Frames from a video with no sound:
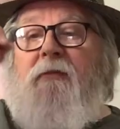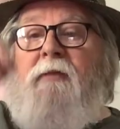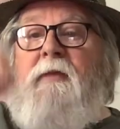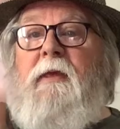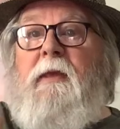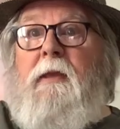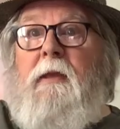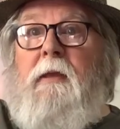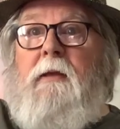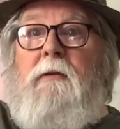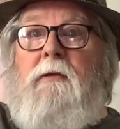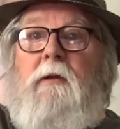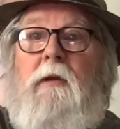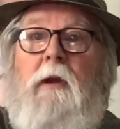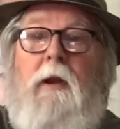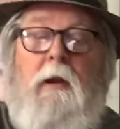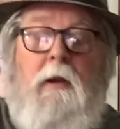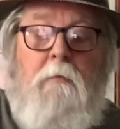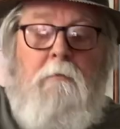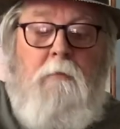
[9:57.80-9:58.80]
then
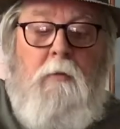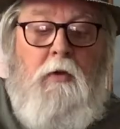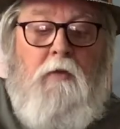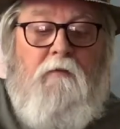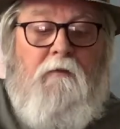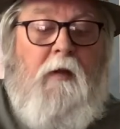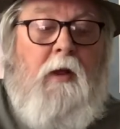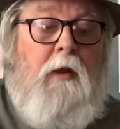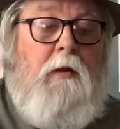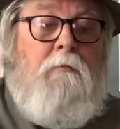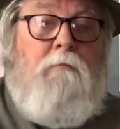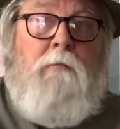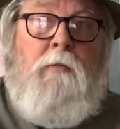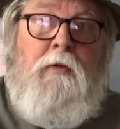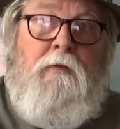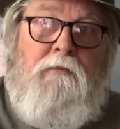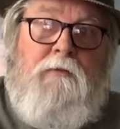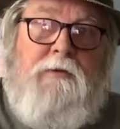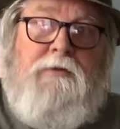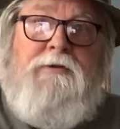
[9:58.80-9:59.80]
move
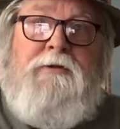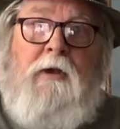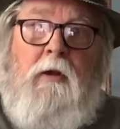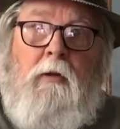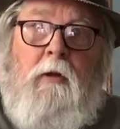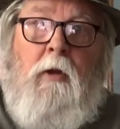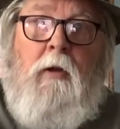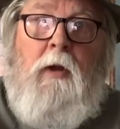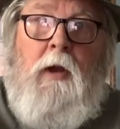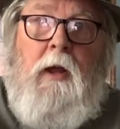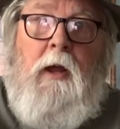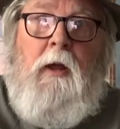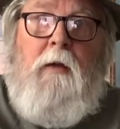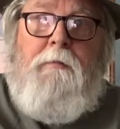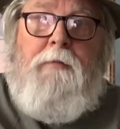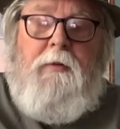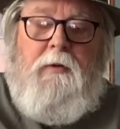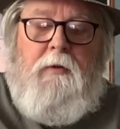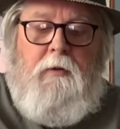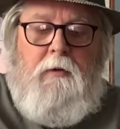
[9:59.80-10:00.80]
the solo
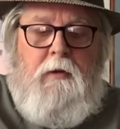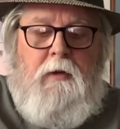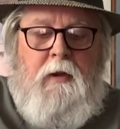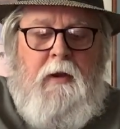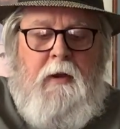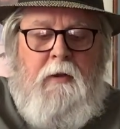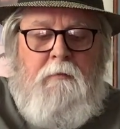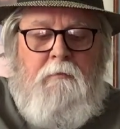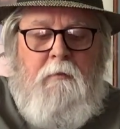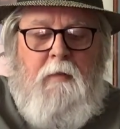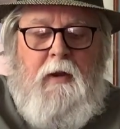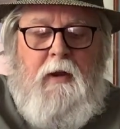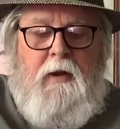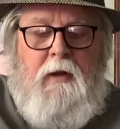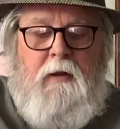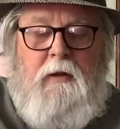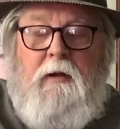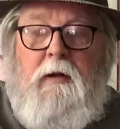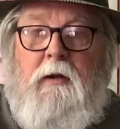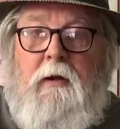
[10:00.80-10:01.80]
up and
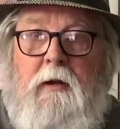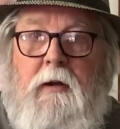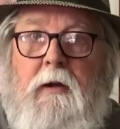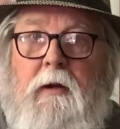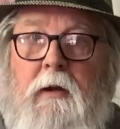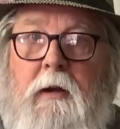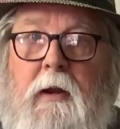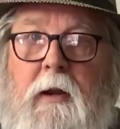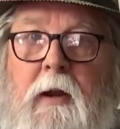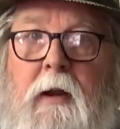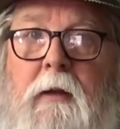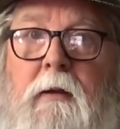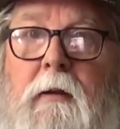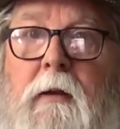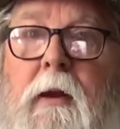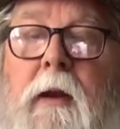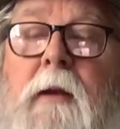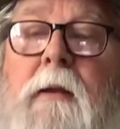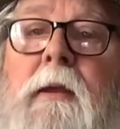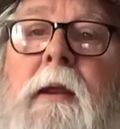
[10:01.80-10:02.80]

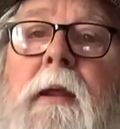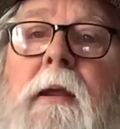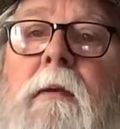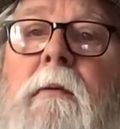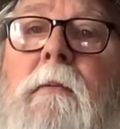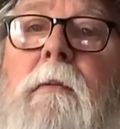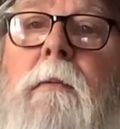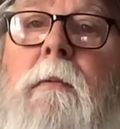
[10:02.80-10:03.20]
get